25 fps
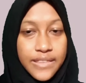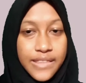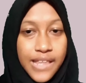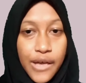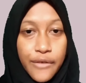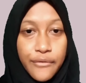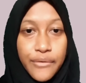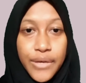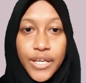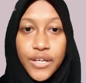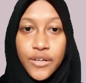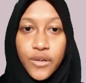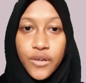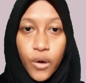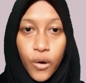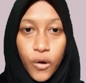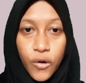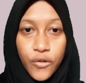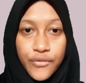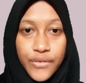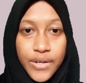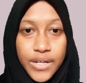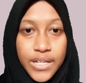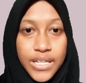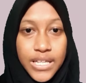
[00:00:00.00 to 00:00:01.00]
that we
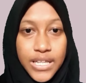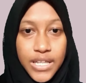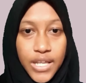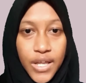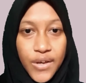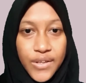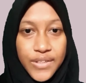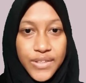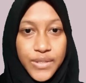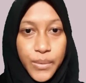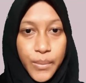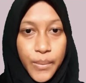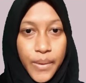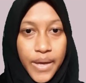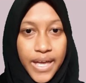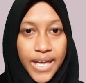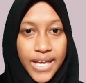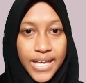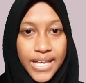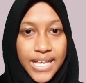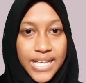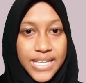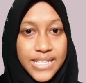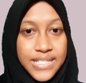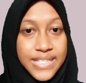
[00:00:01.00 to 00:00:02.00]
cover along the
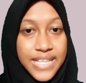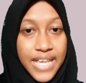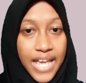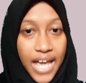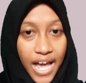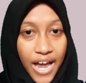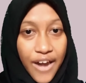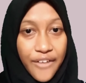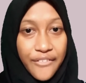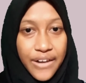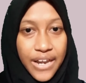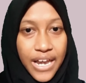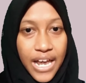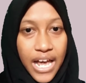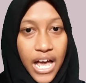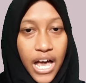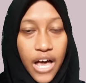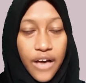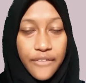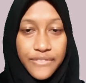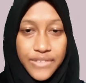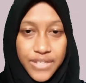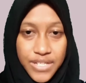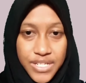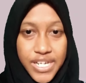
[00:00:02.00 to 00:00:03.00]
way is the area
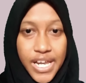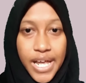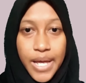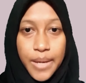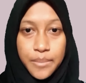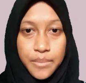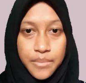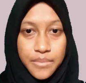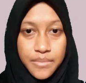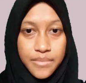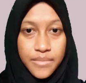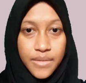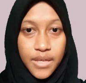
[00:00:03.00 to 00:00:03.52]
of the shape,